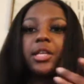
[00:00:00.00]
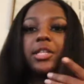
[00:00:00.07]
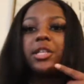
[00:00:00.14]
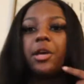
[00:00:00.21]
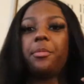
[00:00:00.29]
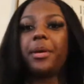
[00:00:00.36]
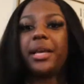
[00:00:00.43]

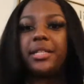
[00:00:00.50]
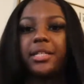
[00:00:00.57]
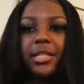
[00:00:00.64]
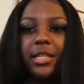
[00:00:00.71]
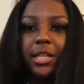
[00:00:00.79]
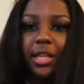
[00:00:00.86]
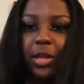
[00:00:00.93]
So
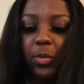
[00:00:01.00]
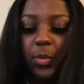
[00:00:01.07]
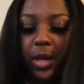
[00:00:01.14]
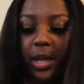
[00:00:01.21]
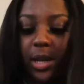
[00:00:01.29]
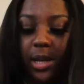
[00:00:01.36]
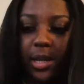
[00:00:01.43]
basically
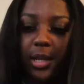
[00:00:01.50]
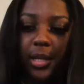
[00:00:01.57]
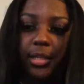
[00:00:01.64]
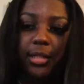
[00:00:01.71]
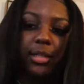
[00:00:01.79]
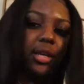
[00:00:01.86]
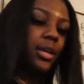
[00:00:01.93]
what it
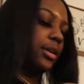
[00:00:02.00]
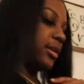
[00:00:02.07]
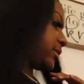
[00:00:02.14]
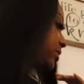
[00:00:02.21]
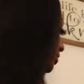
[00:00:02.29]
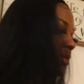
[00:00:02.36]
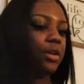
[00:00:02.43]
is is
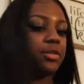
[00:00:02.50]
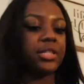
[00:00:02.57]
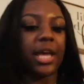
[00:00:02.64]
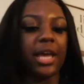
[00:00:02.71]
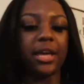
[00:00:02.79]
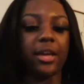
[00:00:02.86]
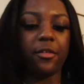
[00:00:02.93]
you
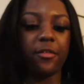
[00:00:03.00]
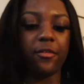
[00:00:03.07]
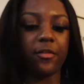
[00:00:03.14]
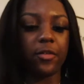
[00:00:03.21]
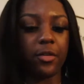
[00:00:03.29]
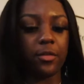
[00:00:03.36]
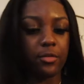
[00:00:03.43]
take your
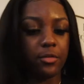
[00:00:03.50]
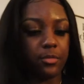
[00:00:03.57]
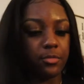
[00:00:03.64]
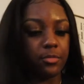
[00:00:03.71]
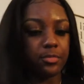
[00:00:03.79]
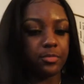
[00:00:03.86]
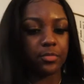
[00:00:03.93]
phone,
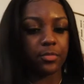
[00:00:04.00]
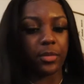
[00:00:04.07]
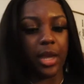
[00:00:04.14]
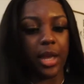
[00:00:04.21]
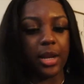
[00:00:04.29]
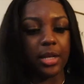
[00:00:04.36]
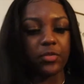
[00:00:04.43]

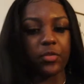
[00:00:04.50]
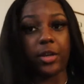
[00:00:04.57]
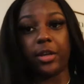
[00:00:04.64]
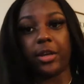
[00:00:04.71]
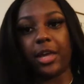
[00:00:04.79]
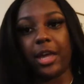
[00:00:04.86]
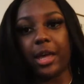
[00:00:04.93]
and it's for
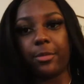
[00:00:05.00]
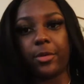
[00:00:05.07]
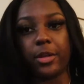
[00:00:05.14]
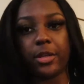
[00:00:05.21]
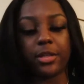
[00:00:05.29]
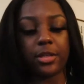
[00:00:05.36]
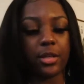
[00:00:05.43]
your
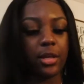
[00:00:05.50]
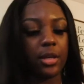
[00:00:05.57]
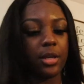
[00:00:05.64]
cameras.